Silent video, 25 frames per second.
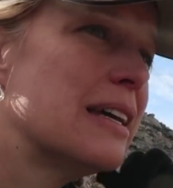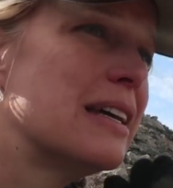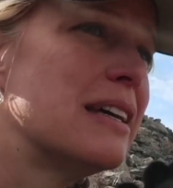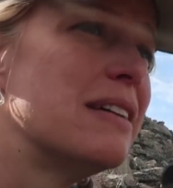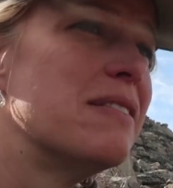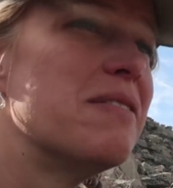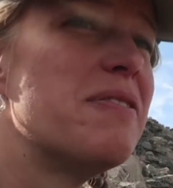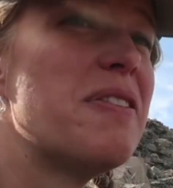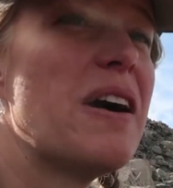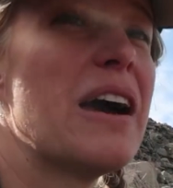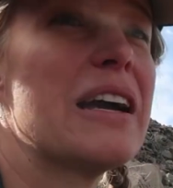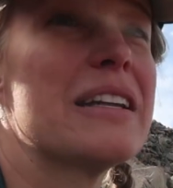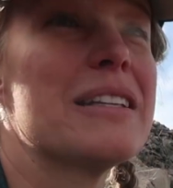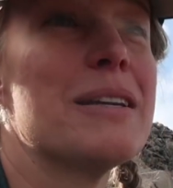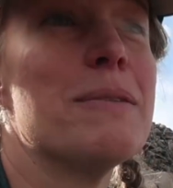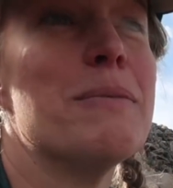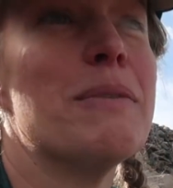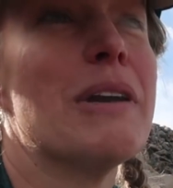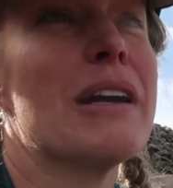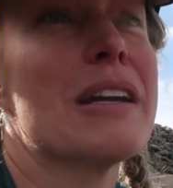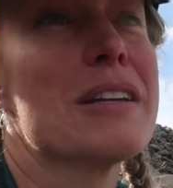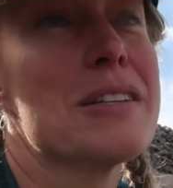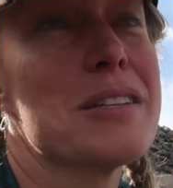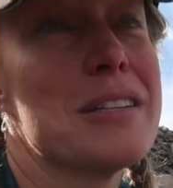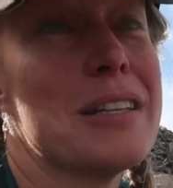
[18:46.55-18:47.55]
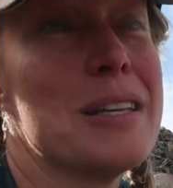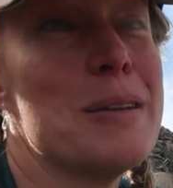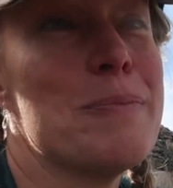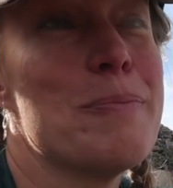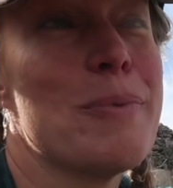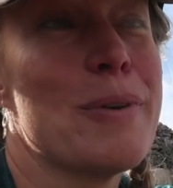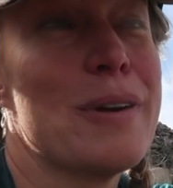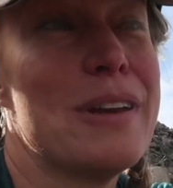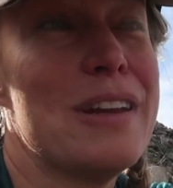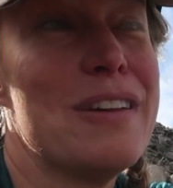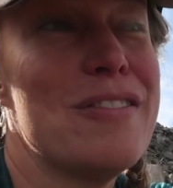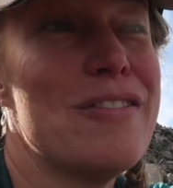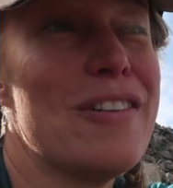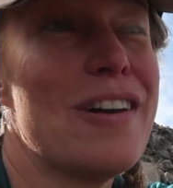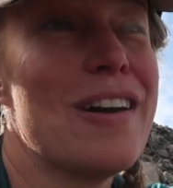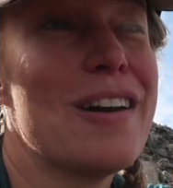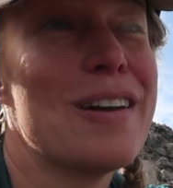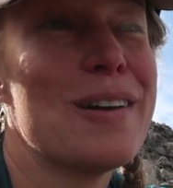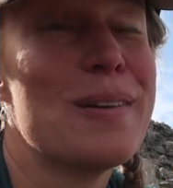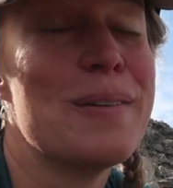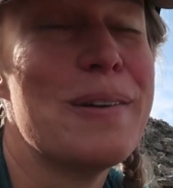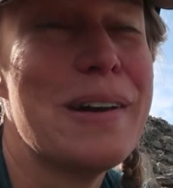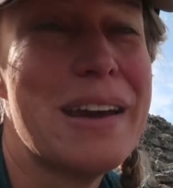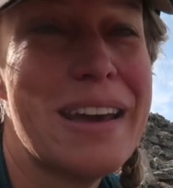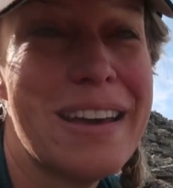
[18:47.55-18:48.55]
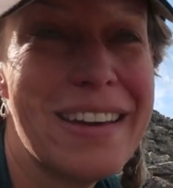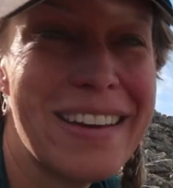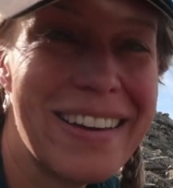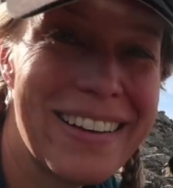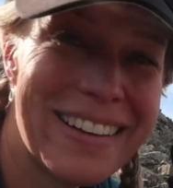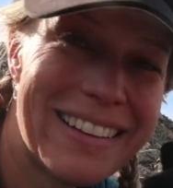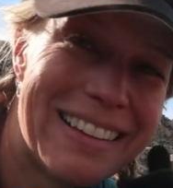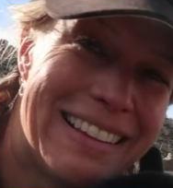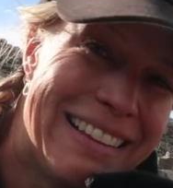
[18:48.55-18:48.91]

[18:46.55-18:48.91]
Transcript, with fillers: In fact, I'm actually pretty far away.